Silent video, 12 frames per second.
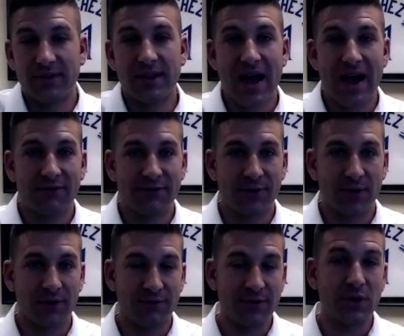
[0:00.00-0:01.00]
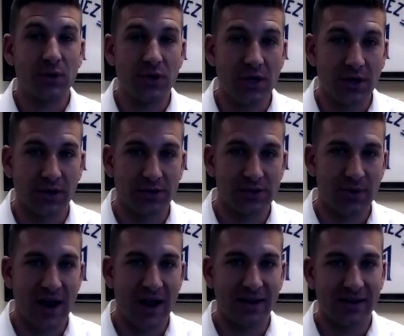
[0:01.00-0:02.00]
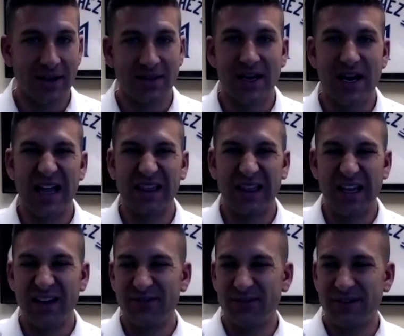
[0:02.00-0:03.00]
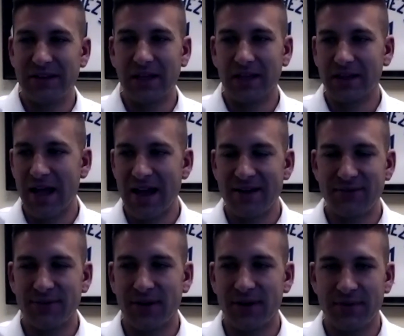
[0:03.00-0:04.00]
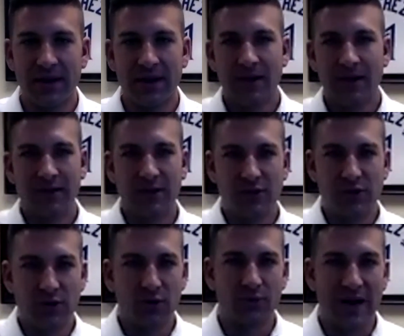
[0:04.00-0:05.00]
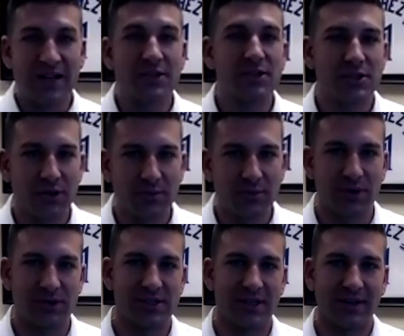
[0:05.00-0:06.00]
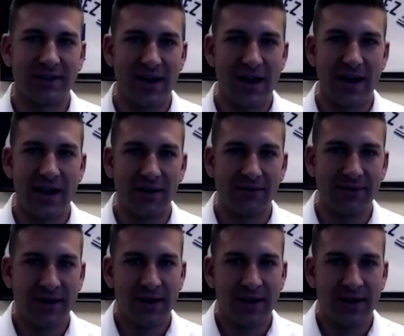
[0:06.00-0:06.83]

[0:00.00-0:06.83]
that for a few years, right? And then I lived the life of the dual registered person of